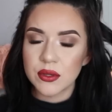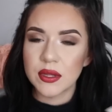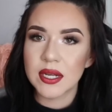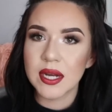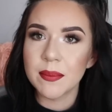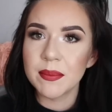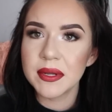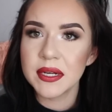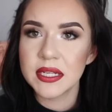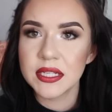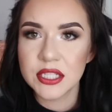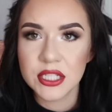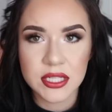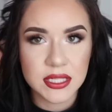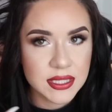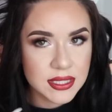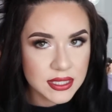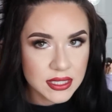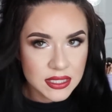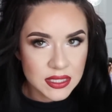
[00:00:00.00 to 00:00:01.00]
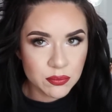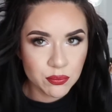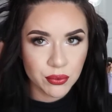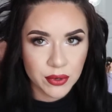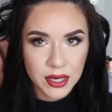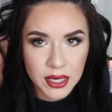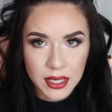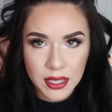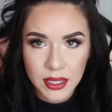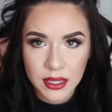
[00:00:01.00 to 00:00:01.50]
then I'm gonna just
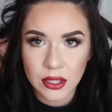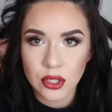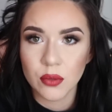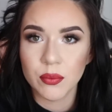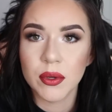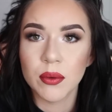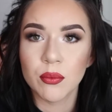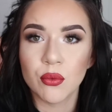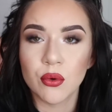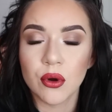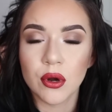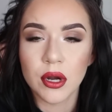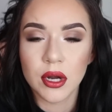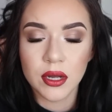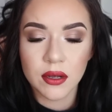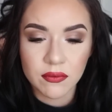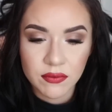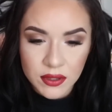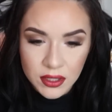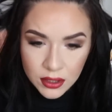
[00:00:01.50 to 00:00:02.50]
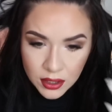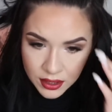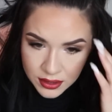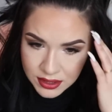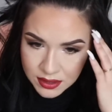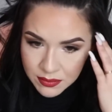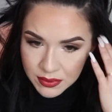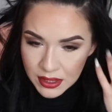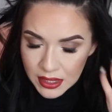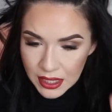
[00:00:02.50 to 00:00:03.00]
spray a little bit more of the
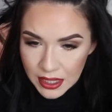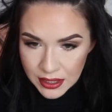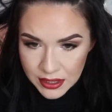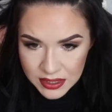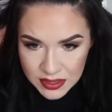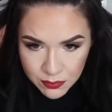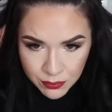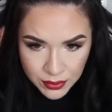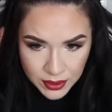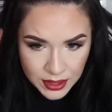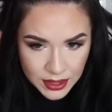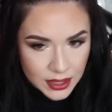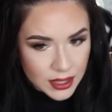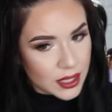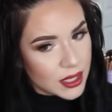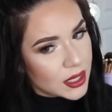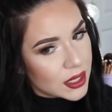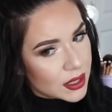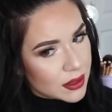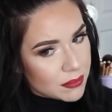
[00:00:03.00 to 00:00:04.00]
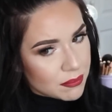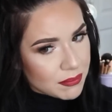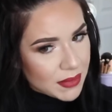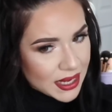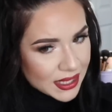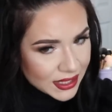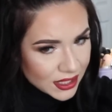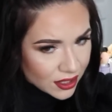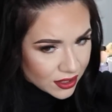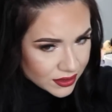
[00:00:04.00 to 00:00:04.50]
got2b hairspray,
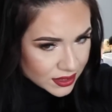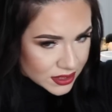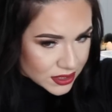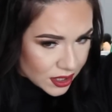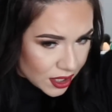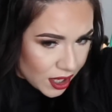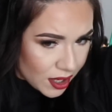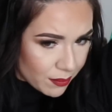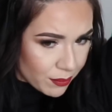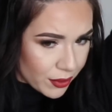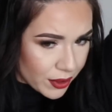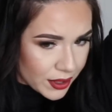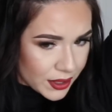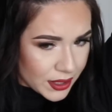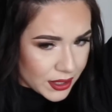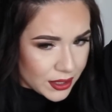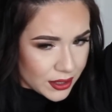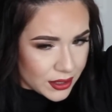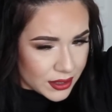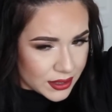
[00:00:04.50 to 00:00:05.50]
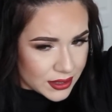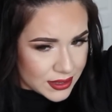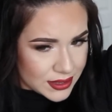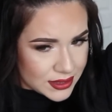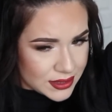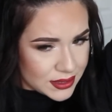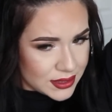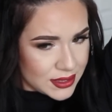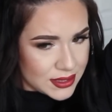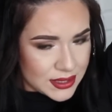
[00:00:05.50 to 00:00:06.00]
mainly on the top part here,
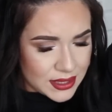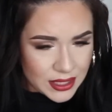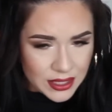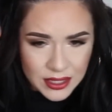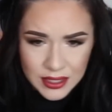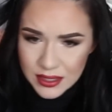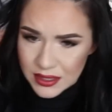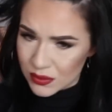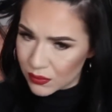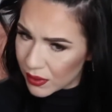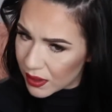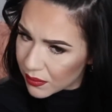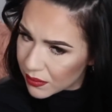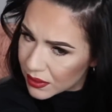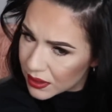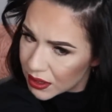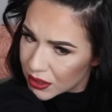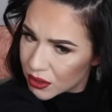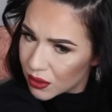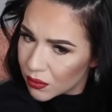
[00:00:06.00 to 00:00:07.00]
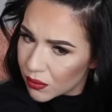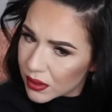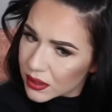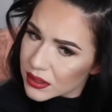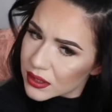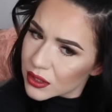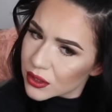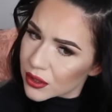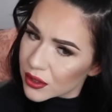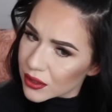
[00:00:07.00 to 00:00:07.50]
because this area is where I really don't want
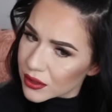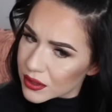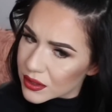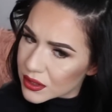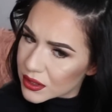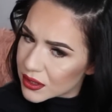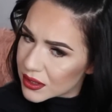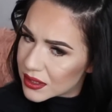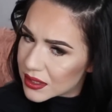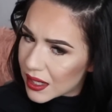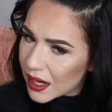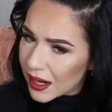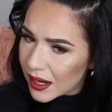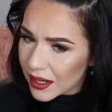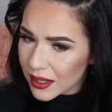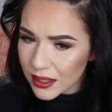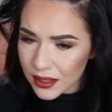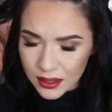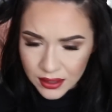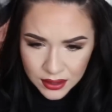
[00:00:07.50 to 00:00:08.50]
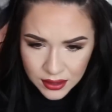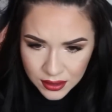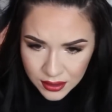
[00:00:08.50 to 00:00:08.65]
the curls to dry.